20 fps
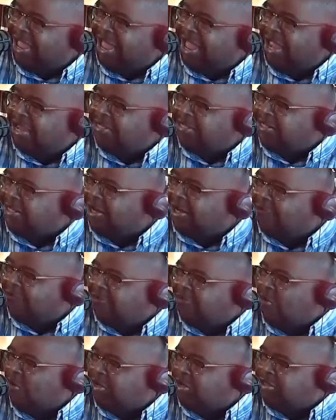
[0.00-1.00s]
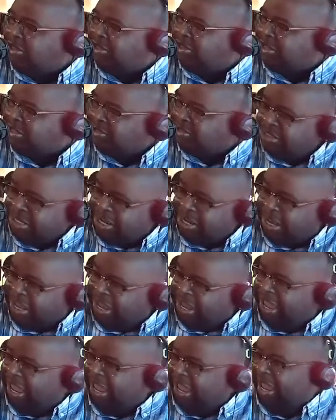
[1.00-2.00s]
idea of launching this?
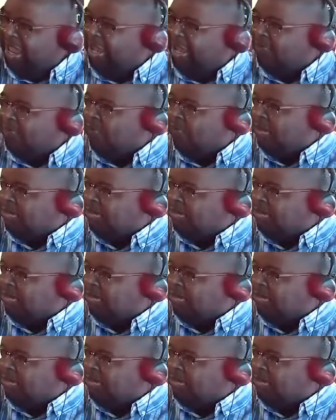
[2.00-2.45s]
And